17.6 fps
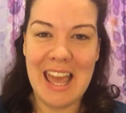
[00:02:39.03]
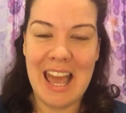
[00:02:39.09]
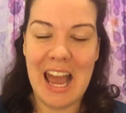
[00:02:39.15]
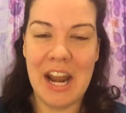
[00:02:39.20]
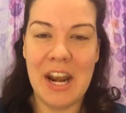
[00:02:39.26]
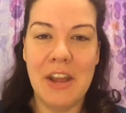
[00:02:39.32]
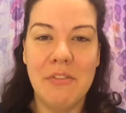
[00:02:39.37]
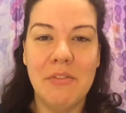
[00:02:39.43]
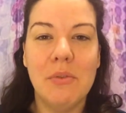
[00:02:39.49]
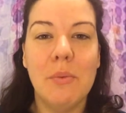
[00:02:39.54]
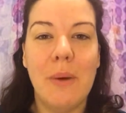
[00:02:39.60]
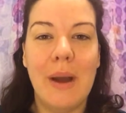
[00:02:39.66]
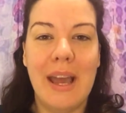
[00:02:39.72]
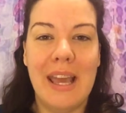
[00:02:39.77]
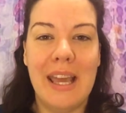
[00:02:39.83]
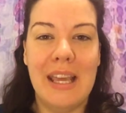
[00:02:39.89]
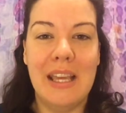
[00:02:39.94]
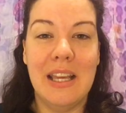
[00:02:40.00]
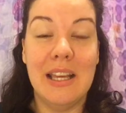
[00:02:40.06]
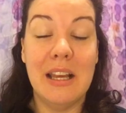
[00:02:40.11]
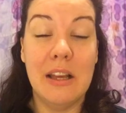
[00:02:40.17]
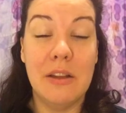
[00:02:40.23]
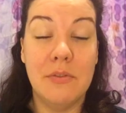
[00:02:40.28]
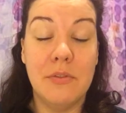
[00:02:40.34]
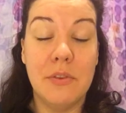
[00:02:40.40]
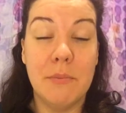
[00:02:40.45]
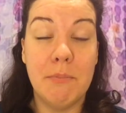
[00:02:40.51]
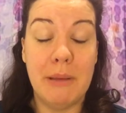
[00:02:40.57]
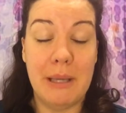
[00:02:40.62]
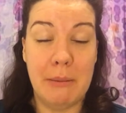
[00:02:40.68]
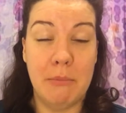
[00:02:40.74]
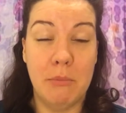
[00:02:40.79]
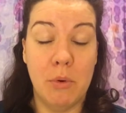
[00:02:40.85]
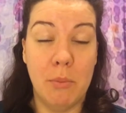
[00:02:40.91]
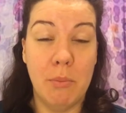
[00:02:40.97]
Another way of
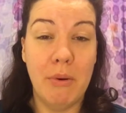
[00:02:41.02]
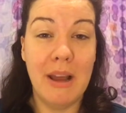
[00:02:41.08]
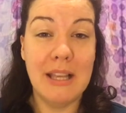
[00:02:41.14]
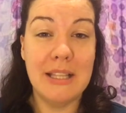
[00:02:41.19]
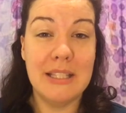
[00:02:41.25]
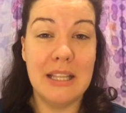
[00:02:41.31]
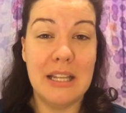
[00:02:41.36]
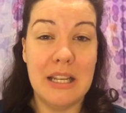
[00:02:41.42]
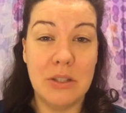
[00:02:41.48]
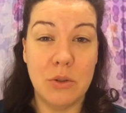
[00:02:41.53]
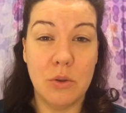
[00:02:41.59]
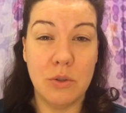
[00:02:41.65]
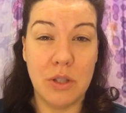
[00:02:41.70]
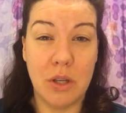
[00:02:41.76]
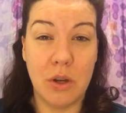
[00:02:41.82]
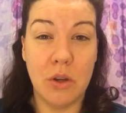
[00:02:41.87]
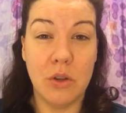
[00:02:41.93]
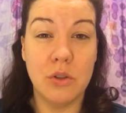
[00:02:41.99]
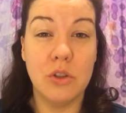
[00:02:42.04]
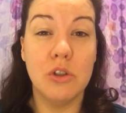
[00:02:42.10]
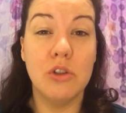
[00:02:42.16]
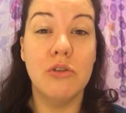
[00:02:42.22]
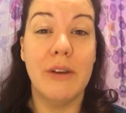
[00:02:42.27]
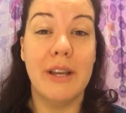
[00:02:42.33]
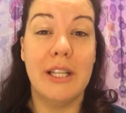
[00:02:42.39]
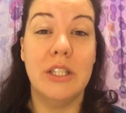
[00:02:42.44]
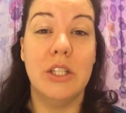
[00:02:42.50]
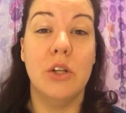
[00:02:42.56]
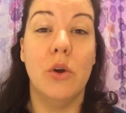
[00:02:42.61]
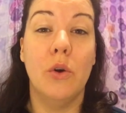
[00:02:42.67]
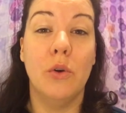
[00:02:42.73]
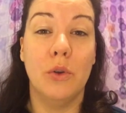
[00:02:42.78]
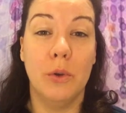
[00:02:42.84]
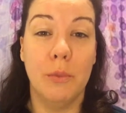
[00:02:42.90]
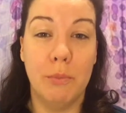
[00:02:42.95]
being more present is also concentrating
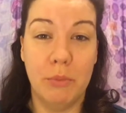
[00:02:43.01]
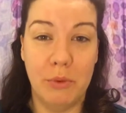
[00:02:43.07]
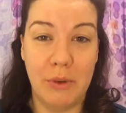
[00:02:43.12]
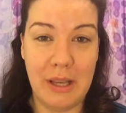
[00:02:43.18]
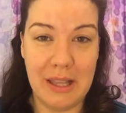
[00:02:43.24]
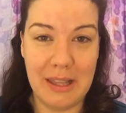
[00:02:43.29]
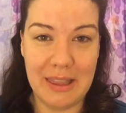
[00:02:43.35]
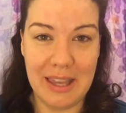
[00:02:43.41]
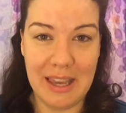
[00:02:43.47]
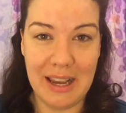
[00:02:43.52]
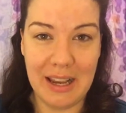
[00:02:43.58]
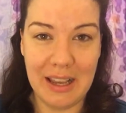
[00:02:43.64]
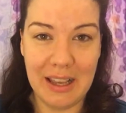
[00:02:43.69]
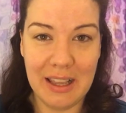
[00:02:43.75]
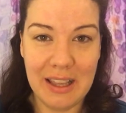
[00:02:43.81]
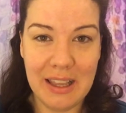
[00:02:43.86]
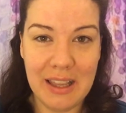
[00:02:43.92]
on your breathing.